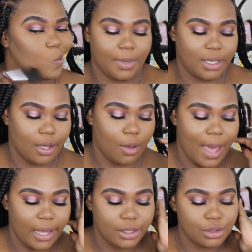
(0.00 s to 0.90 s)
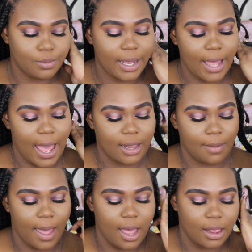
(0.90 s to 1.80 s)
I'm gonna go back into my
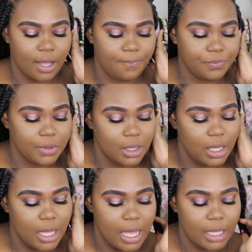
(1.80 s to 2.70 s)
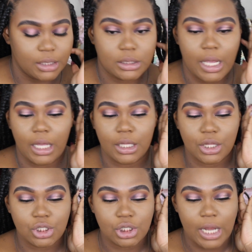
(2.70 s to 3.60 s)
Kylie palette and take
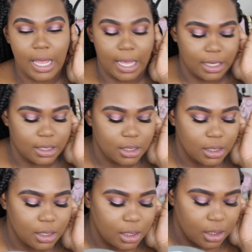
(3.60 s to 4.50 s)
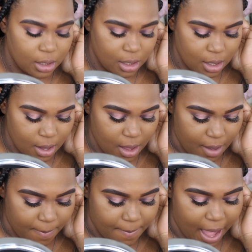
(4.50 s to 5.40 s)
the shade
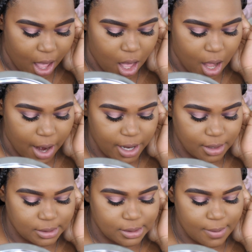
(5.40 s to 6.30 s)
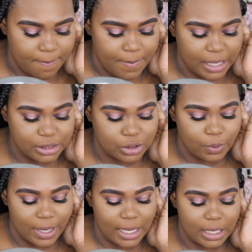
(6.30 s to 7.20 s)
My Heart mixed
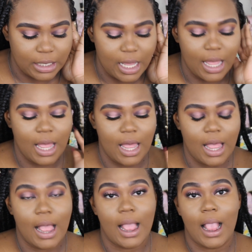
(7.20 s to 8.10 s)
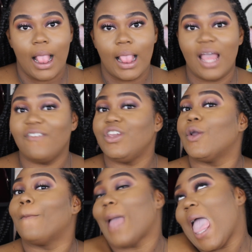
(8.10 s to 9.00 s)
with Love
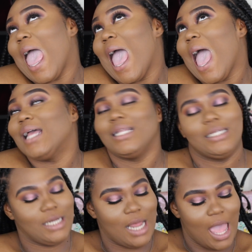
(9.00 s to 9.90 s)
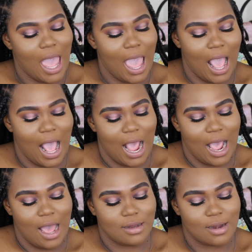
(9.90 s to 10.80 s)
You
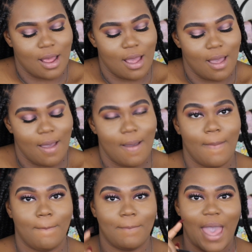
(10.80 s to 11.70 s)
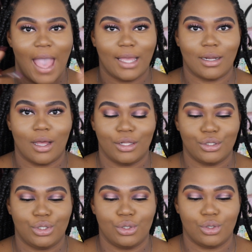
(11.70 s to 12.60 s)
and pack it
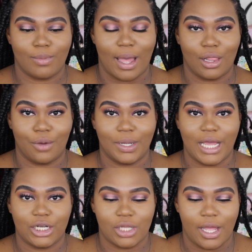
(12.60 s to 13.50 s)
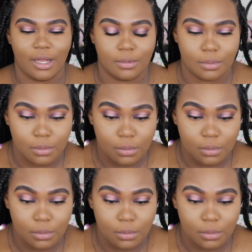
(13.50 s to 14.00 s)
onto my lower lash line.